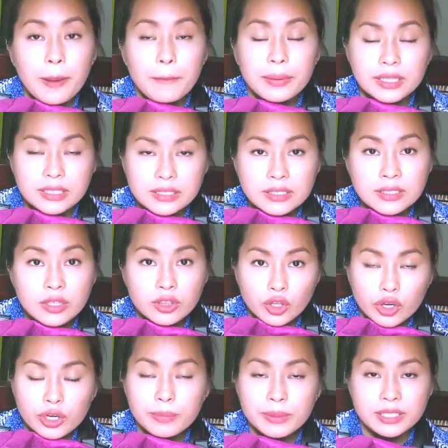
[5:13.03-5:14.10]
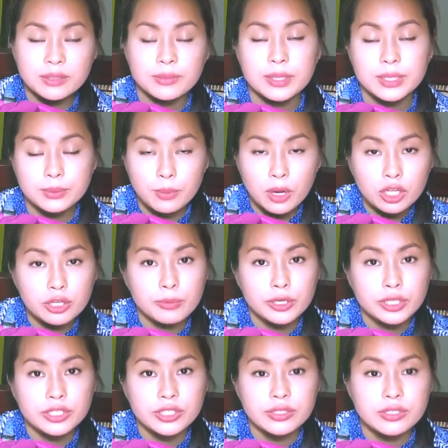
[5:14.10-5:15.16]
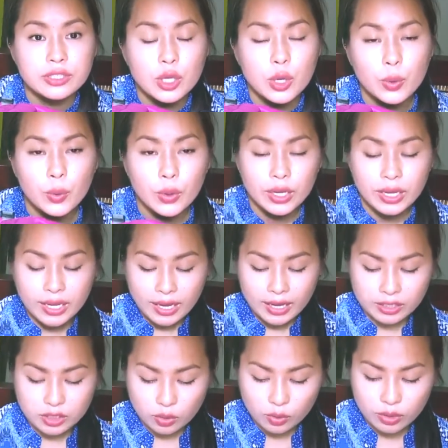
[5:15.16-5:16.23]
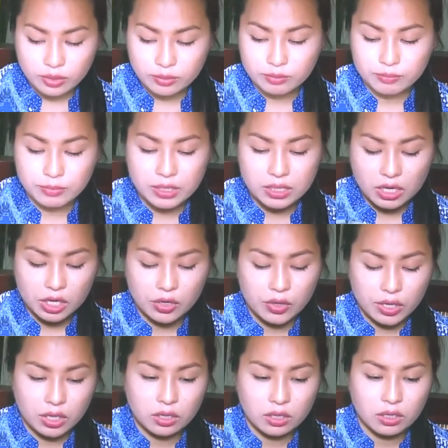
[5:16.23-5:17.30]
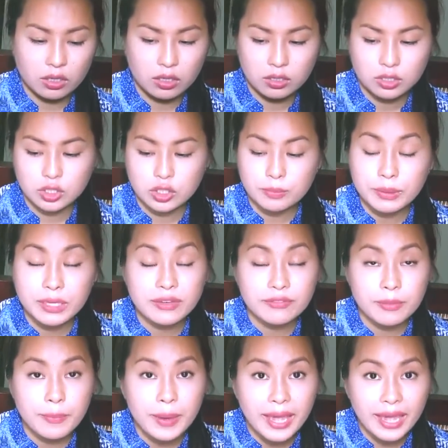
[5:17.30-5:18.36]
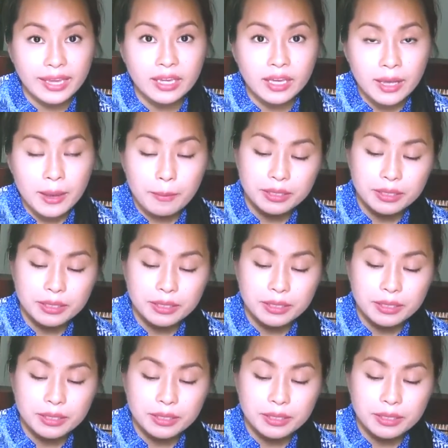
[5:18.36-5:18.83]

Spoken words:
But this is a 30 because I'm a smaller person, so I don't want to be carrying too big of a bag.